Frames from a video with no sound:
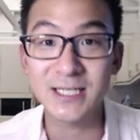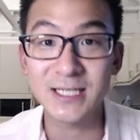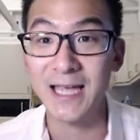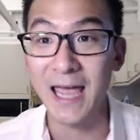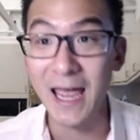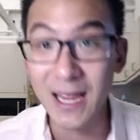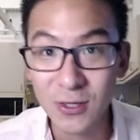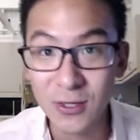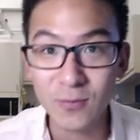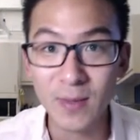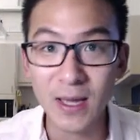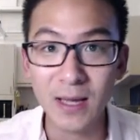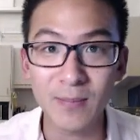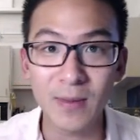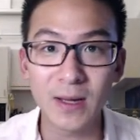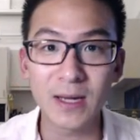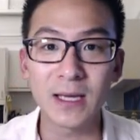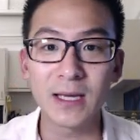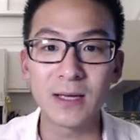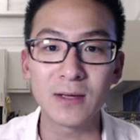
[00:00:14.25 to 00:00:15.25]
Can you make
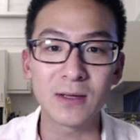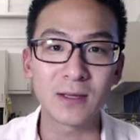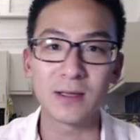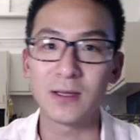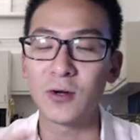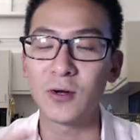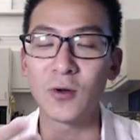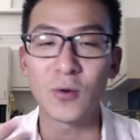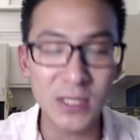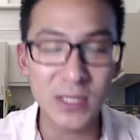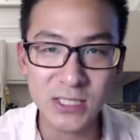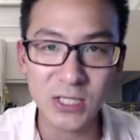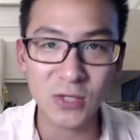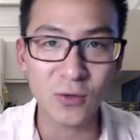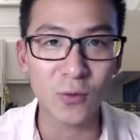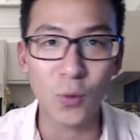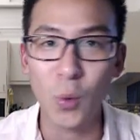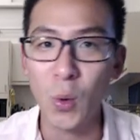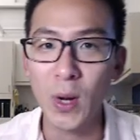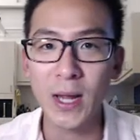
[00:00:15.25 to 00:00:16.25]
money? You know, is it
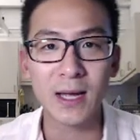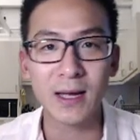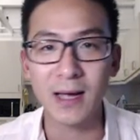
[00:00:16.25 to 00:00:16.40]
quick?